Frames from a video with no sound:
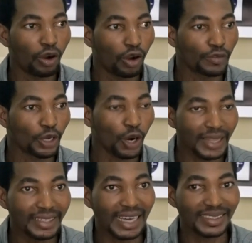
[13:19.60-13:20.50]
of the oil
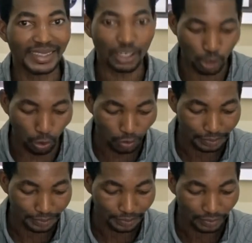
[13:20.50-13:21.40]
and gas sector,
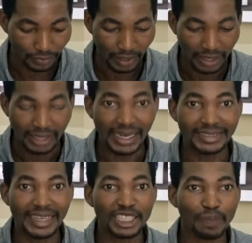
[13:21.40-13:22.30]

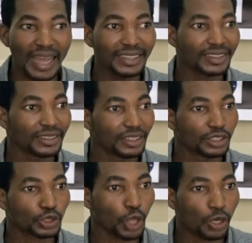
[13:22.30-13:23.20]
that despite
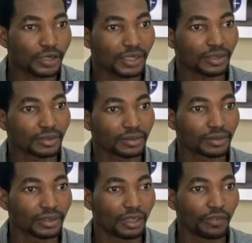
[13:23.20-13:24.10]
talks
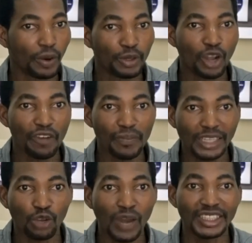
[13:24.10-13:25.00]
from the
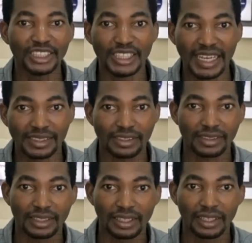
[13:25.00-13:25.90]
government over the years,
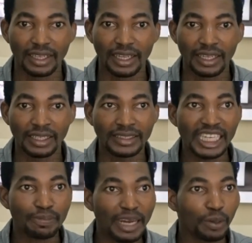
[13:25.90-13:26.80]

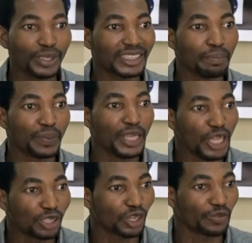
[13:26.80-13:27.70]
despite budgeting
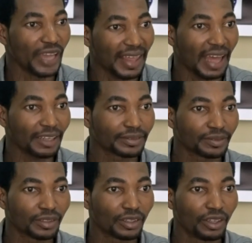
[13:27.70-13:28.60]
billions of naira
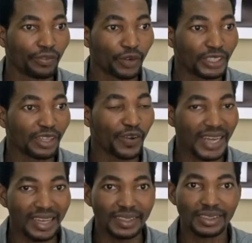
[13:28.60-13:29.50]
for the
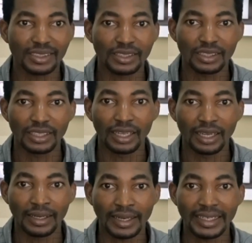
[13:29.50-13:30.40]
refineries
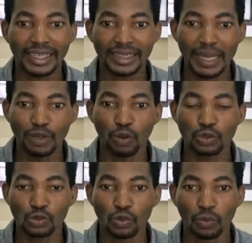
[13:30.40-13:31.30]
that they claim they want
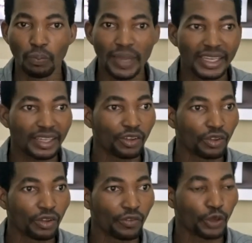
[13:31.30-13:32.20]
to make
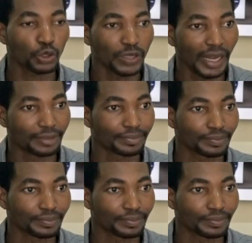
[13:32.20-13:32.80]
functional,